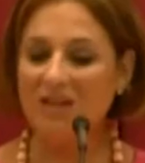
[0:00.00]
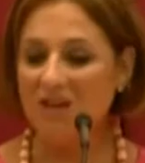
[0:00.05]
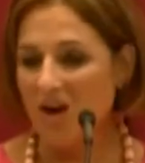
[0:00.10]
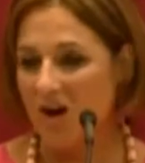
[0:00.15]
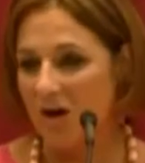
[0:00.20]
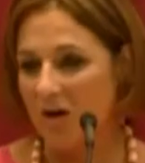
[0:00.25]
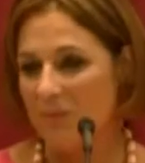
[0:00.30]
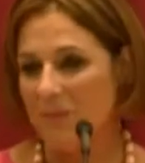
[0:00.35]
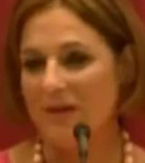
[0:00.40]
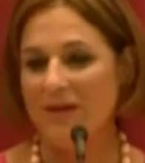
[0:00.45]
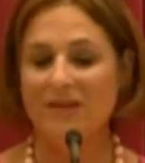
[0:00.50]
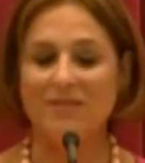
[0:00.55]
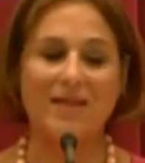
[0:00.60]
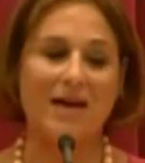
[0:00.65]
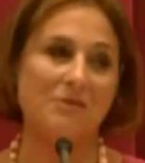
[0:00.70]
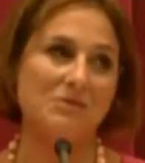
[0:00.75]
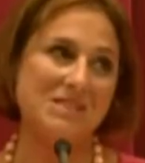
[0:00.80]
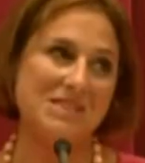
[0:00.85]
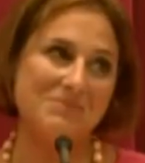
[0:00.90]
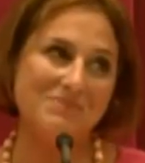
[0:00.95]
carpet, and
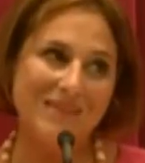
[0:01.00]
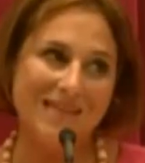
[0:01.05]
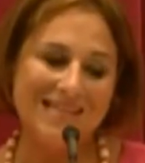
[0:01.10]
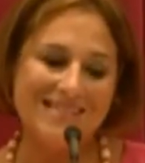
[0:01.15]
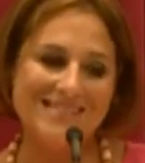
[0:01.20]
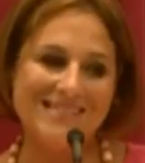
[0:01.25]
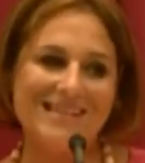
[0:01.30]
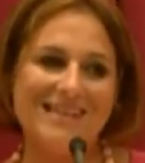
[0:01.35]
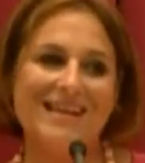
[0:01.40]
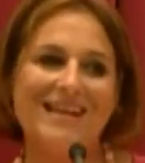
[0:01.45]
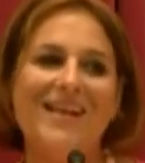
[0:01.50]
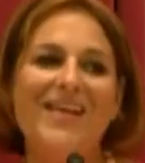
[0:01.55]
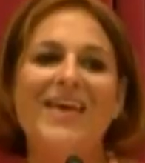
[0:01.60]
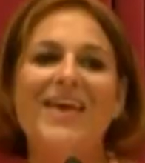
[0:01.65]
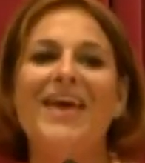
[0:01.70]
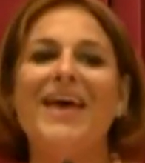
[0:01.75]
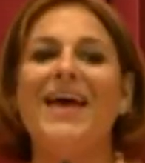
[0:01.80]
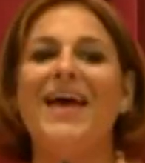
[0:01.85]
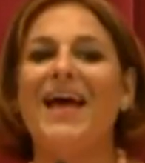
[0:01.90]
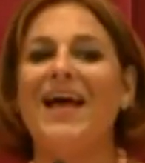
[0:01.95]
that was amazing.
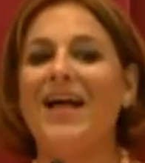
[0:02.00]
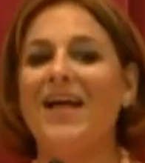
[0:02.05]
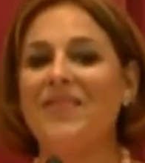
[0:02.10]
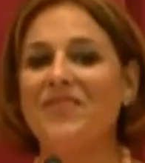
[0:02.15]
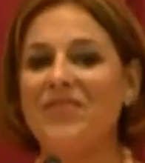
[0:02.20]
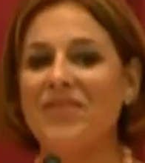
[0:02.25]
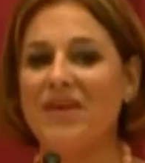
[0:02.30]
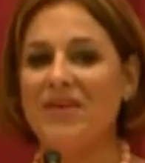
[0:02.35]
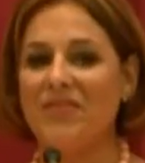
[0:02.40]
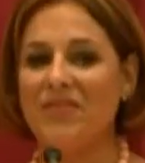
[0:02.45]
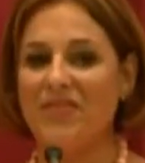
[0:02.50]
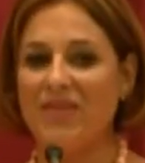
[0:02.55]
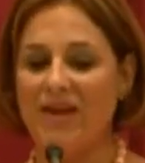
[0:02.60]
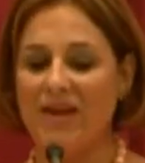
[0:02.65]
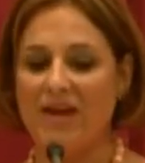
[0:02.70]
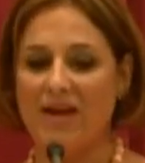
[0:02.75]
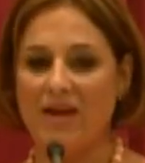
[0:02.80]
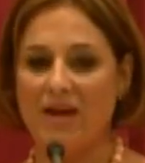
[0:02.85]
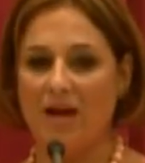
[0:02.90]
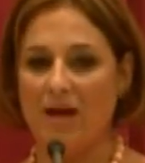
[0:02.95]
And then
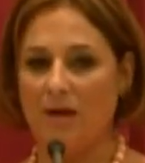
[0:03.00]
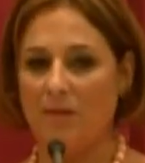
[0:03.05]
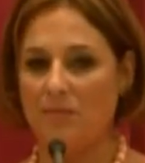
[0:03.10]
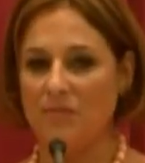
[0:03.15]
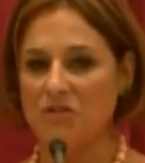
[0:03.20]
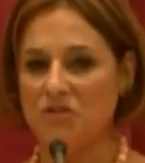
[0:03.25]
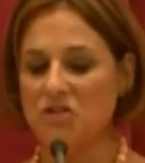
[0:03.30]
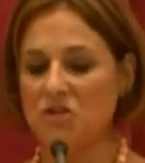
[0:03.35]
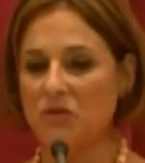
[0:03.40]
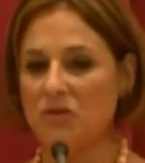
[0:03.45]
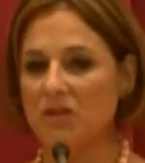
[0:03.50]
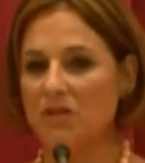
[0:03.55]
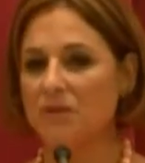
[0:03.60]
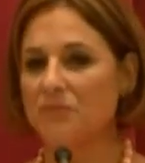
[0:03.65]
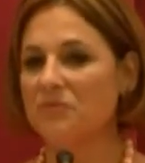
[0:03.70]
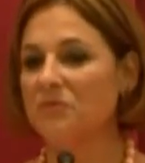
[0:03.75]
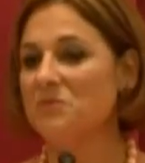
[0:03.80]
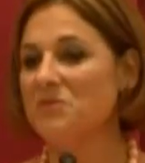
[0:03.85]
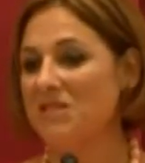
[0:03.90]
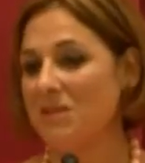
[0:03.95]
they um, show the
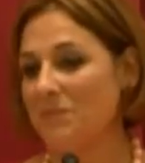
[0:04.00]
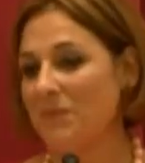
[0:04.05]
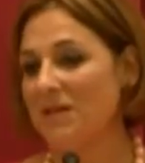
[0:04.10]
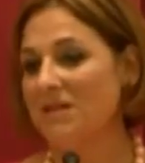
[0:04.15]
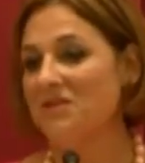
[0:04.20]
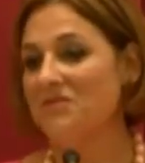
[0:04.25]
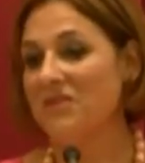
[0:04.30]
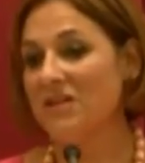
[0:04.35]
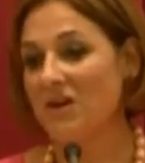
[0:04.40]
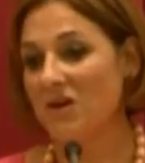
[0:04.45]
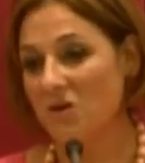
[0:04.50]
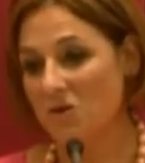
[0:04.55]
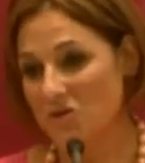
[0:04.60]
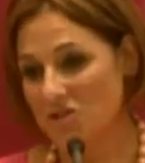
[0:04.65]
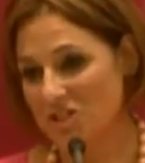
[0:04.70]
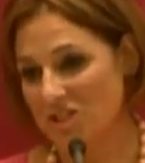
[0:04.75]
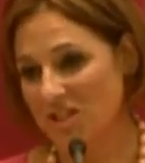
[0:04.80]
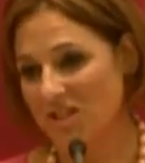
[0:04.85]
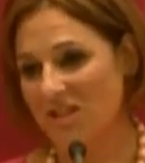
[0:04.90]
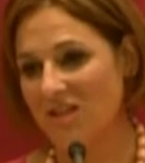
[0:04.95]
clip from Deep End of the
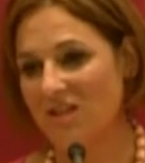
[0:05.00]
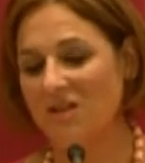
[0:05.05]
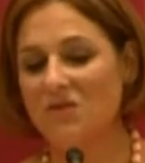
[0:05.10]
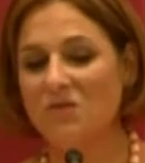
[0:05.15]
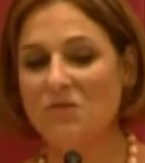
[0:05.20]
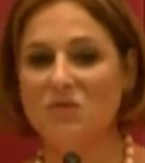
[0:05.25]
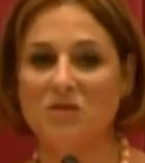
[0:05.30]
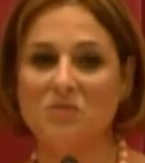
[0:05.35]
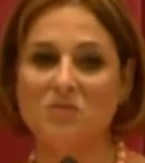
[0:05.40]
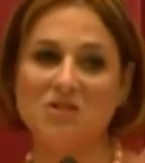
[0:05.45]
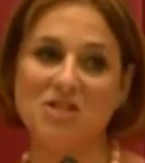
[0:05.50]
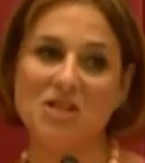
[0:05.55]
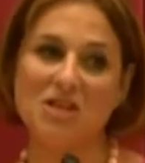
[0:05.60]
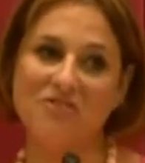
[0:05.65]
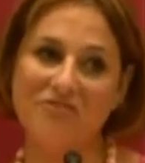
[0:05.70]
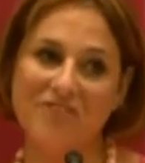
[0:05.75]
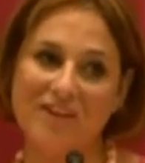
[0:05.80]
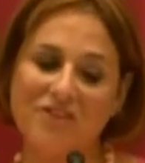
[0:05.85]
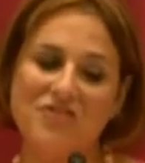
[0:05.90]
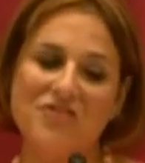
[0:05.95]
Ocean with Michelle
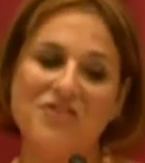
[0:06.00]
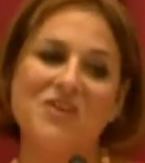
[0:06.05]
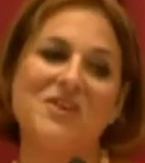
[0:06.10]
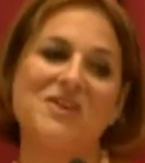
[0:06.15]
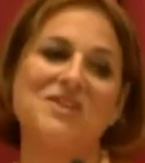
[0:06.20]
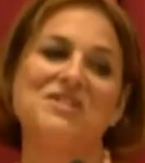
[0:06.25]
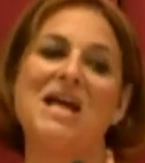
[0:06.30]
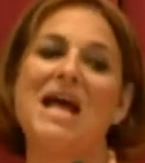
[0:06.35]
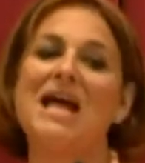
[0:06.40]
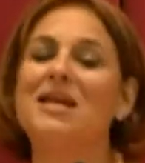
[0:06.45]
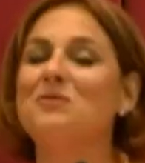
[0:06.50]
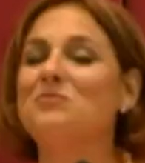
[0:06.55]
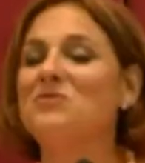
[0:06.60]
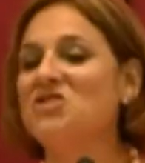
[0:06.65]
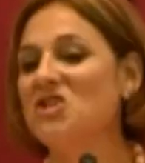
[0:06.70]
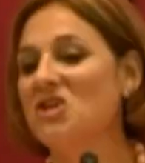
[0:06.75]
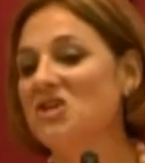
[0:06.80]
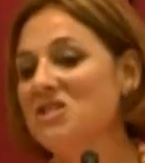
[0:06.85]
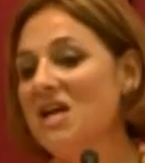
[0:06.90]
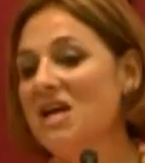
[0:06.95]
Pfeiffer, and Jackie
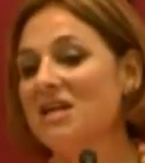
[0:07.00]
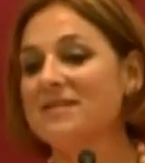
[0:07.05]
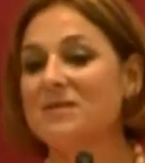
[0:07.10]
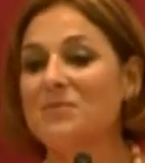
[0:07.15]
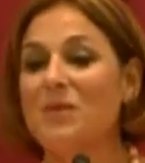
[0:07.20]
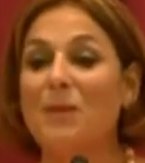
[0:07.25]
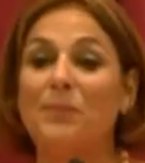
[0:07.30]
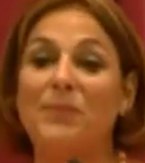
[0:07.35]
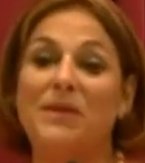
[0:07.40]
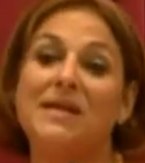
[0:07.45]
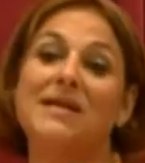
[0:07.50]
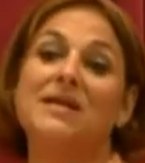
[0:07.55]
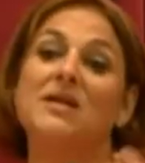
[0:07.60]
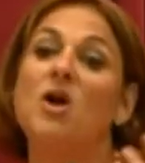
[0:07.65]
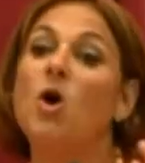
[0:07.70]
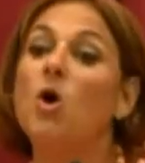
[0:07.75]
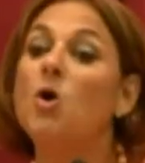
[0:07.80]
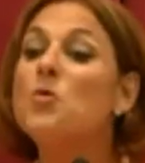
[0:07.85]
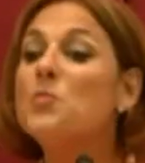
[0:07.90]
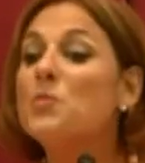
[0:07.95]
Michard talks about being an
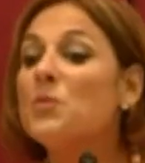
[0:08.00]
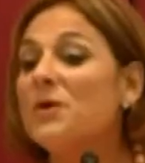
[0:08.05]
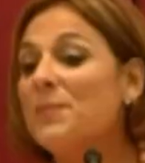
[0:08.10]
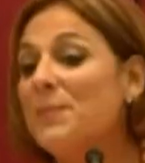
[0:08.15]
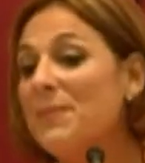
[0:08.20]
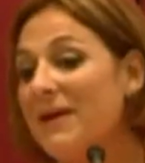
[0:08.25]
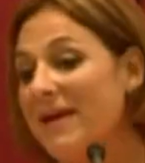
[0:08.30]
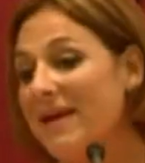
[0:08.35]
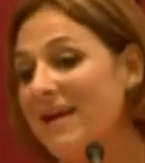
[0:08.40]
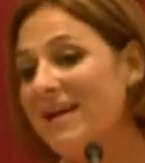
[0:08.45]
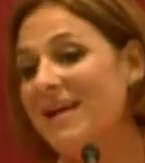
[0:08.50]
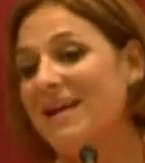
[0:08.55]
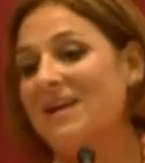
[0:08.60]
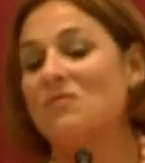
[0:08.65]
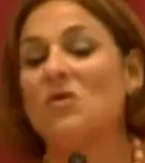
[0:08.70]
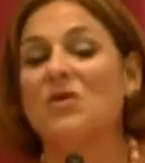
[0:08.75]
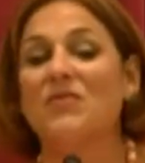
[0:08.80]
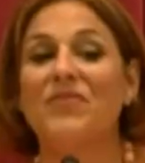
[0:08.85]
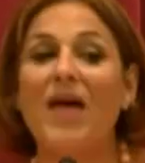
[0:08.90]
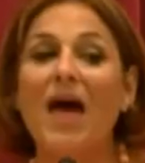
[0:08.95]
Oprah pick and
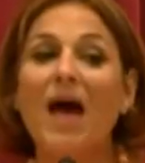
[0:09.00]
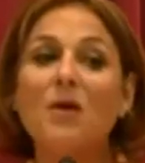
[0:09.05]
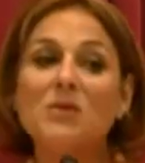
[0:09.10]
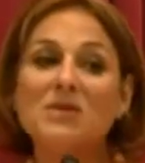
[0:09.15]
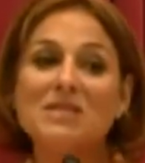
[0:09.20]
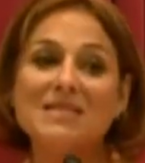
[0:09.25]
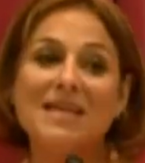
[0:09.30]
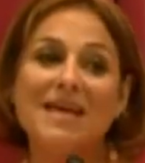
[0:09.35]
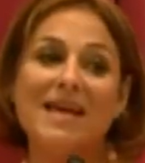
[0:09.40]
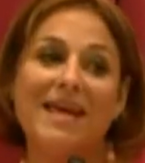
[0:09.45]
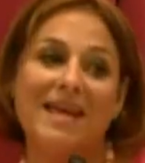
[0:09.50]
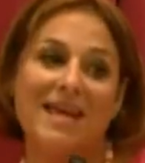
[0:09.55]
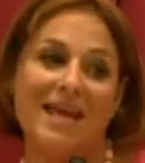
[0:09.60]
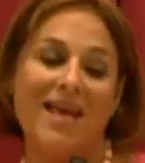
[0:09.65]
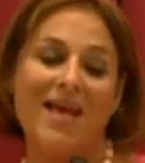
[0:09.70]
what that was like.